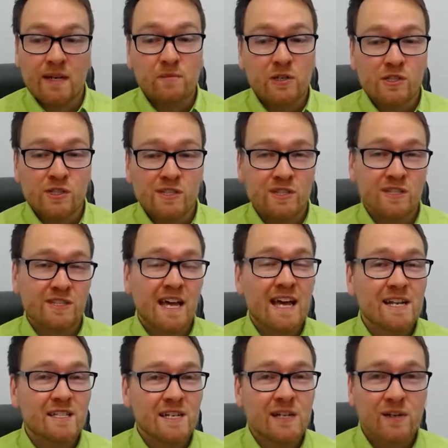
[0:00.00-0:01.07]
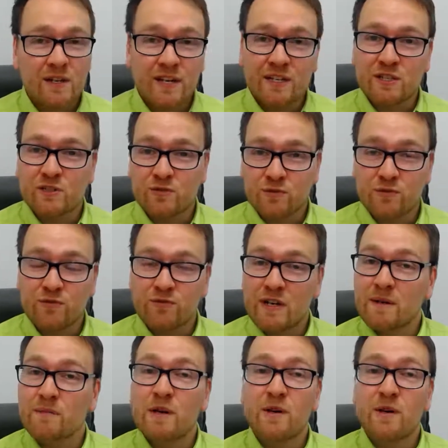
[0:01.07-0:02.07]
because it stands out like a sore thumb